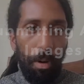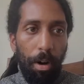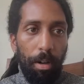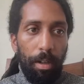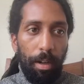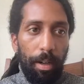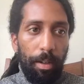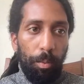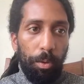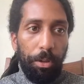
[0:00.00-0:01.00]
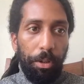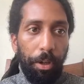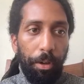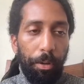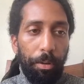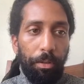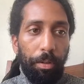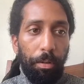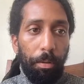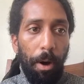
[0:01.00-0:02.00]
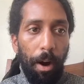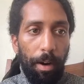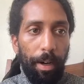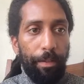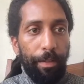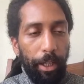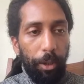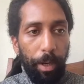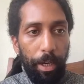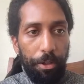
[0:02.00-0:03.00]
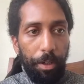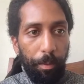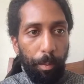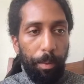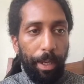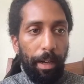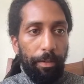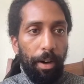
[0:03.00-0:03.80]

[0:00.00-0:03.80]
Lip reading: all art will go to art evaluation, where we have our